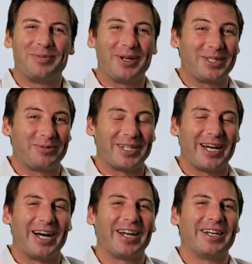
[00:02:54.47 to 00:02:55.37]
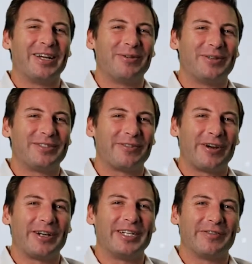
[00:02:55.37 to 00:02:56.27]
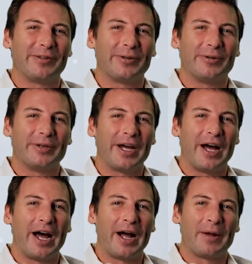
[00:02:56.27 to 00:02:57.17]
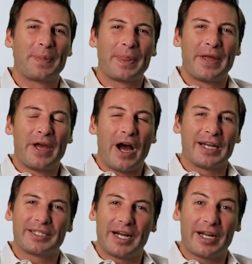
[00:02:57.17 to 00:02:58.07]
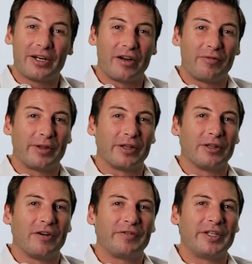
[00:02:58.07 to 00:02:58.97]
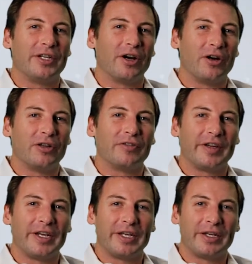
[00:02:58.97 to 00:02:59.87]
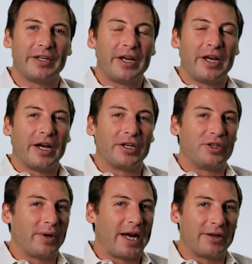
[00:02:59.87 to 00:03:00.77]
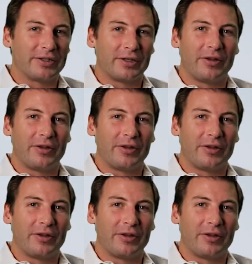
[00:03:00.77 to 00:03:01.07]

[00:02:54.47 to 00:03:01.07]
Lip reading: Boston was hard. It was very difficult. I started off with a lofty goal of hitting 2 hours and